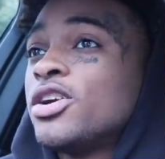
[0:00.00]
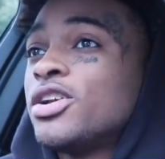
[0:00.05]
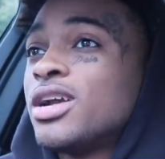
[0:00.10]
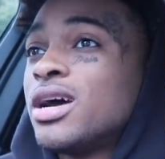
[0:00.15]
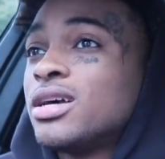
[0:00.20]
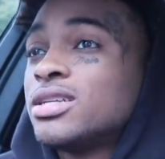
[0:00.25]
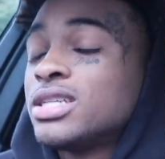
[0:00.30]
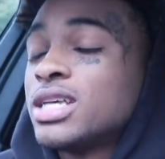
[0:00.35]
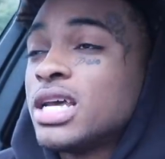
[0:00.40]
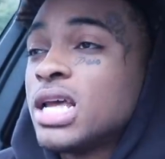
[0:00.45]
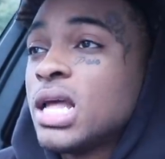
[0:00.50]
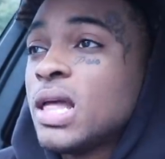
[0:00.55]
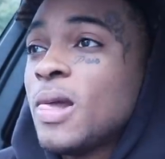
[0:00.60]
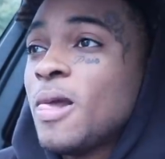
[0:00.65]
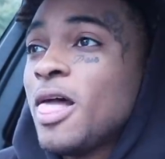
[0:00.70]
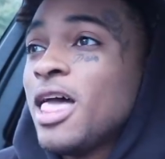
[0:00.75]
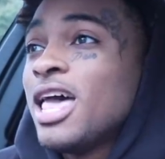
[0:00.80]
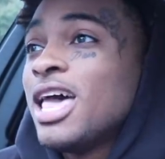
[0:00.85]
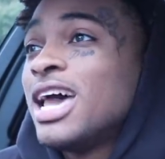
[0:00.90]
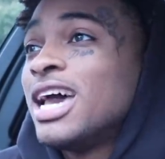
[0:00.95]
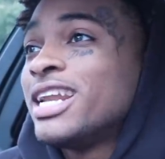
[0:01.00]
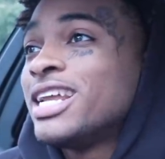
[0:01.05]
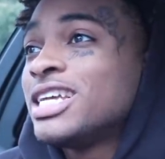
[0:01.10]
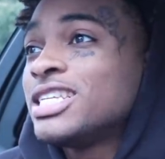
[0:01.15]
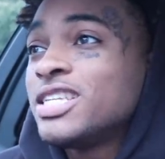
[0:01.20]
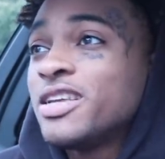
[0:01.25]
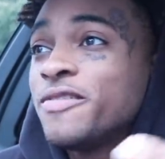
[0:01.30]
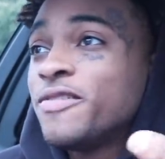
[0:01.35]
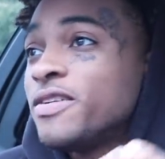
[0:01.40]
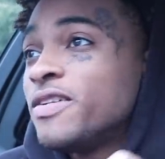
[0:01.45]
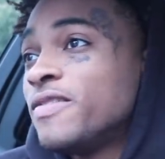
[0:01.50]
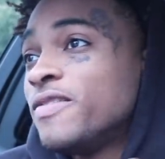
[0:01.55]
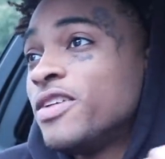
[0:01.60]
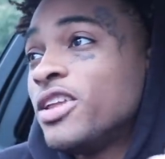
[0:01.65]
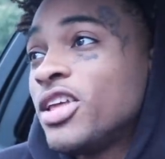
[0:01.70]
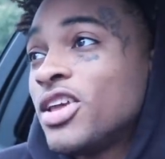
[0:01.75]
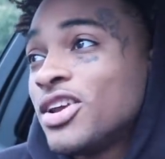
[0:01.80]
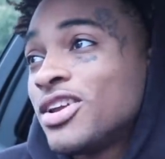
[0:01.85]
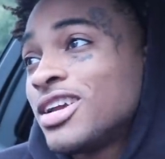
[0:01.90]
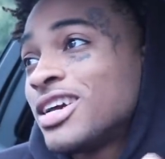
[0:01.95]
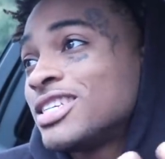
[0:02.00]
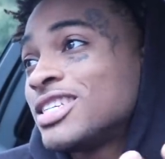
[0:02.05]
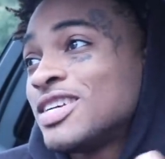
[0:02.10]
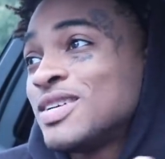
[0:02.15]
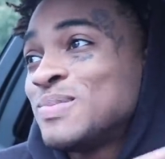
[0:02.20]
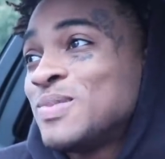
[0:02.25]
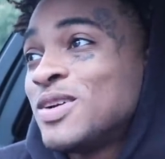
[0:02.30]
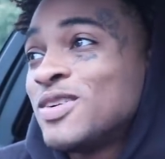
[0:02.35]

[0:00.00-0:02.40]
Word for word: You know what I'm saying? And that's it for the video. You know what I'm saying?